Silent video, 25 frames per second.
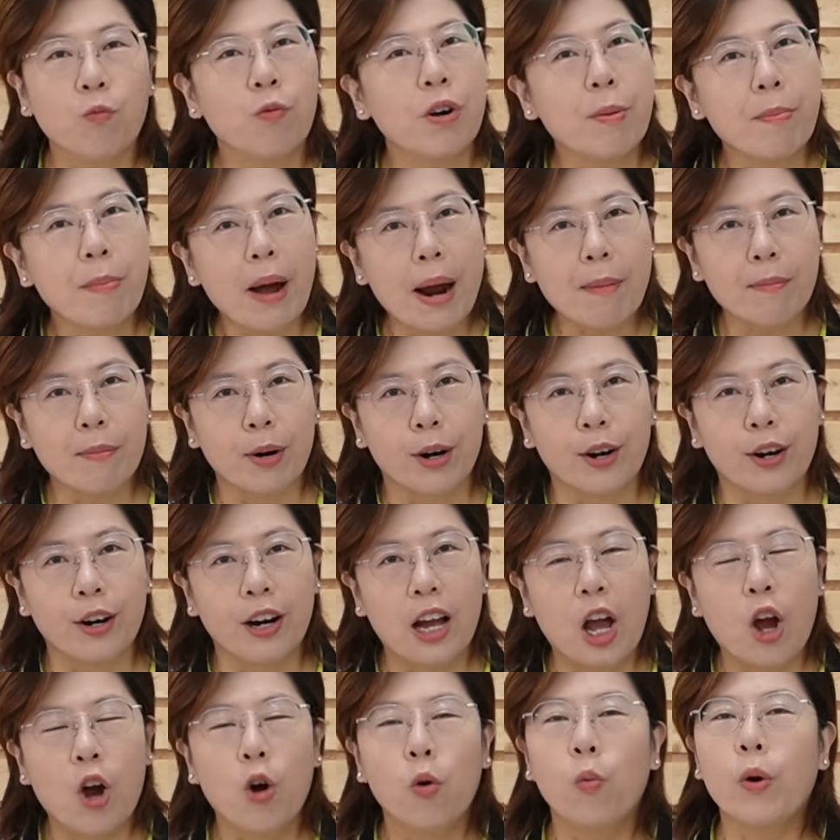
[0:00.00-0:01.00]

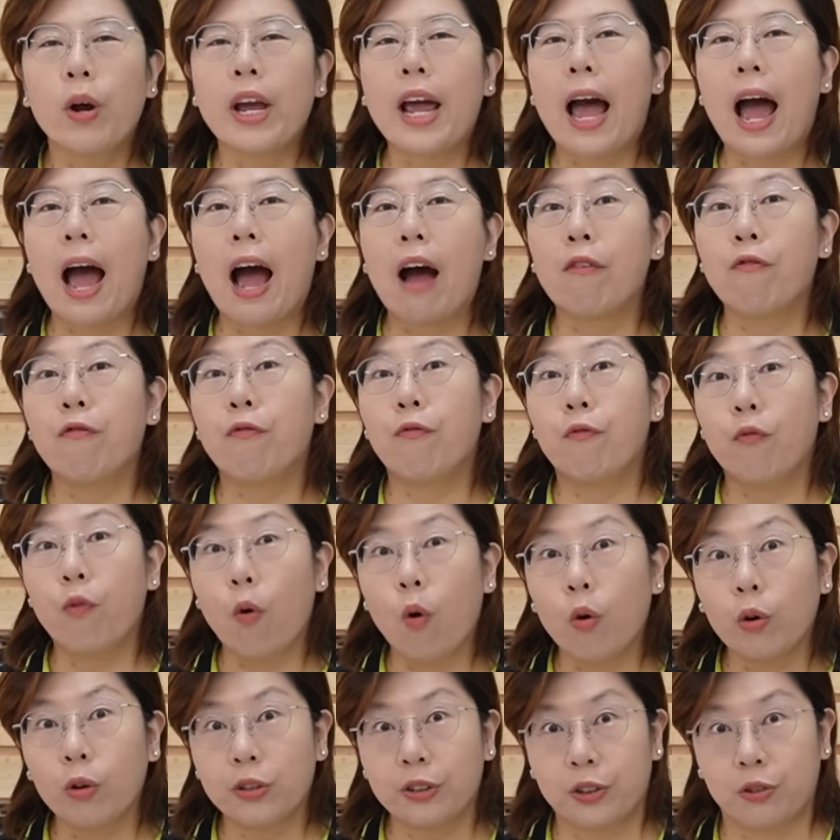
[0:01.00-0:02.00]
Remember, we have
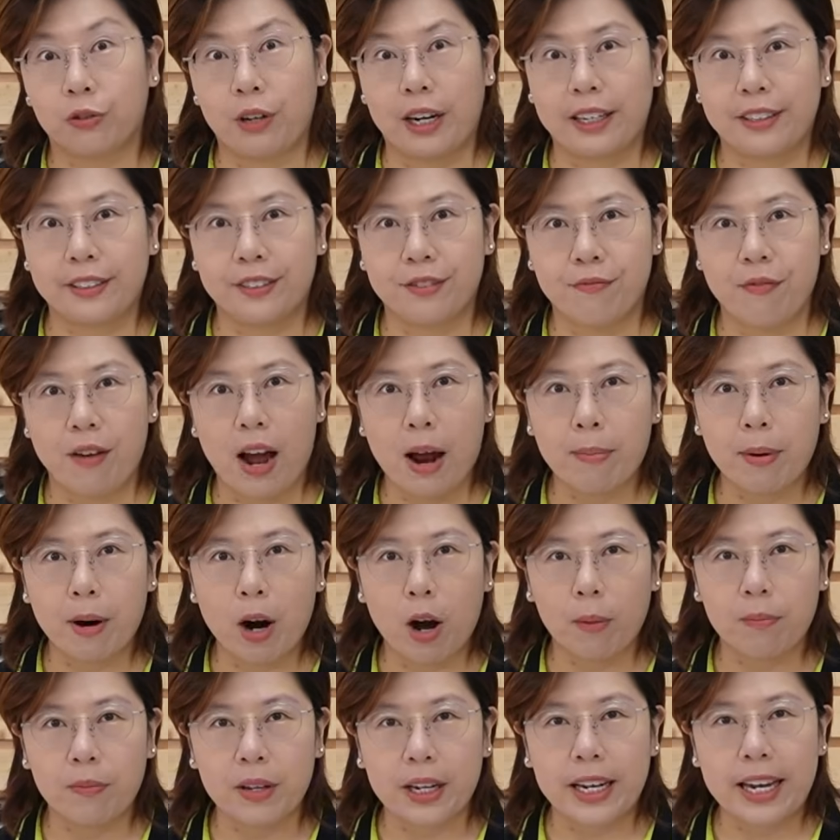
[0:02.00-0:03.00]
full strength fiber
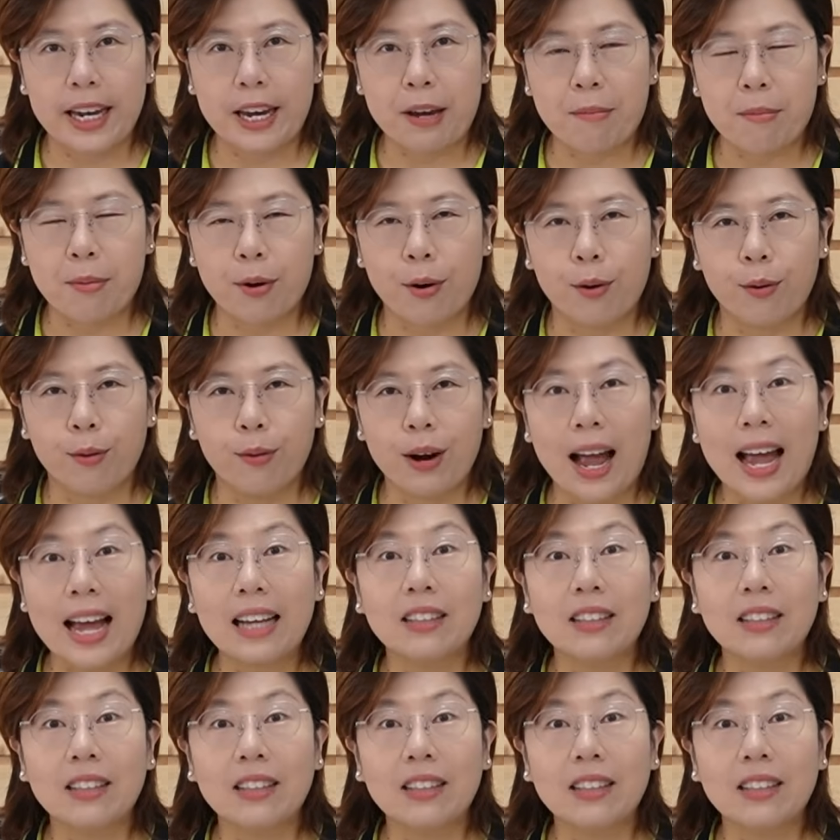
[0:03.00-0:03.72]
optic cable,